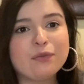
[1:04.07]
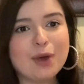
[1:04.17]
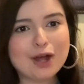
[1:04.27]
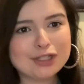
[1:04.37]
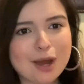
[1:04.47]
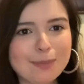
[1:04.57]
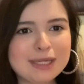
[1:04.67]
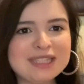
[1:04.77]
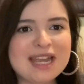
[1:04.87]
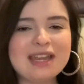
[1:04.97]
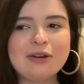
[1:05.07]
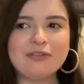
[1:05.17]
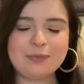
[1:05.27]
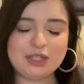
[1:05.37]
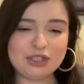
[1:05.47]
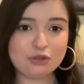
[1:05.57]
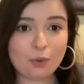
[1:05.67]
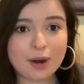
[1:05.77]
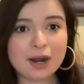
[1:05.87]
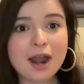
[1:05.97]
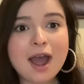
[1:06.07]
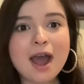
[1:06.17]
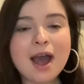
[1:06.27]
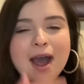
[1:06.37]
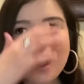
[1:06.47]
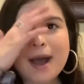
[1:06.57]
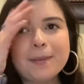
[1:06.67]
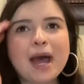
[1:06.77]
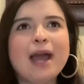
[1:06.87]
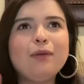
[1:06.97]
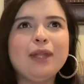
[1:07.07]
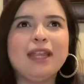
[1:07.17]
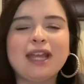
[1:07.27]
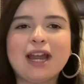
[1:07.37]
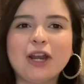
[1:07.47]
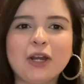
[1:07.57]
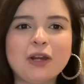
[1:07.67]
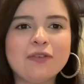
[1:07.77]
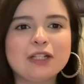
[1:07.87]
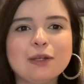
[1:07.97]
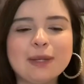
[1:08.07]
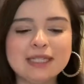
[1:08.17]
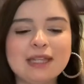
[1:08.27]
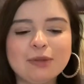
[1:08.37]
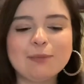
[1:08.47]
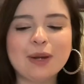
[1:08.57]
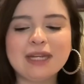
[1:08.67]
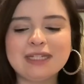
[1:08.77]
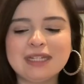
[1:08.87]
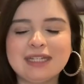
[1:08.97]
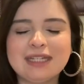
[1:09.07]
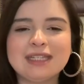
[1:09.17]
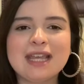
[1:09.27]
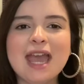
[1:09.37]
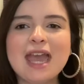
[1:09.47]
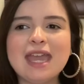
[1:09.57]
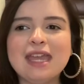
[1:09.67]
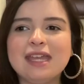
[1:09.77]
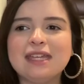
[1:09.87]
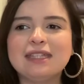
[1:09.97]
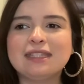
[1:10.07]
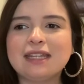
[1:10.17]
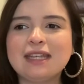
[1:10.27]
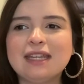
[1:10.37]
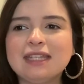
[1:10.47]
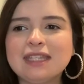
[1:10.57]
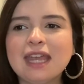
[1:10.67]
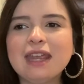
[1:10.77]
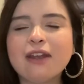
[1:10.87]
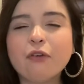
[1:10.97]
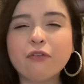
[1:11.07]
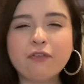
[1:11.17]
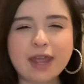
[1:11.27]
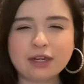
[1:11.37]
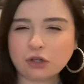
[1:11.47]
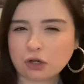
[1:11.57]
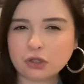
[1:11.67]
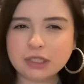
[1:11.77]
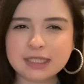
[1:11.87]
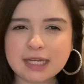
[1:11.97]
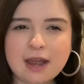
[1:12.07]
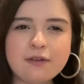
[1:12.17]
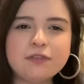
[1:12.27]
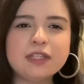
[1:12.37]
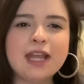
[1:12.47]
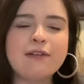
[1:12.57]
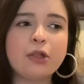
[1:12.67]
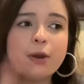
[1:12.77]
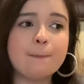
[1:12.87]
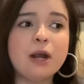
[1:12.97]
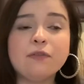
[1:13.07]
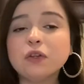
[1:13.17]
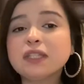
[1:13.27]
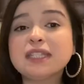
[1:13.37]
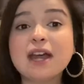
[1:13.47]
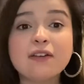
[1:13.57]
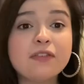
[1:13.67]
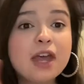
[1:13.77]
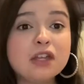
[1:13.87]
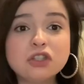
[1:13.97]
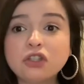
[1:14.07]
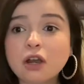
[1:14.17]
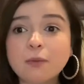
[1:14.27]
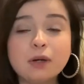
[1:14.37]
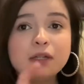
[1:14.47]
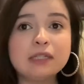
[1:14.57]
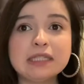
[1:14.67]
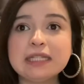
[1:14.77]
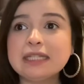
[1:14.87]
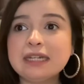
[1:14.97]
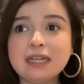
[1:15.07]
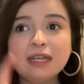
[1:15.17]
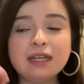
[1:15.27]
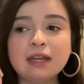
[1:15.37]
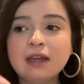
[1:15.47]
the Hot Topic site or from the store. I really like Her Universe. So basically what the brand is it's like a fangirl stuff. So they have a lot of Marvel stuff, Star Wars, Disney,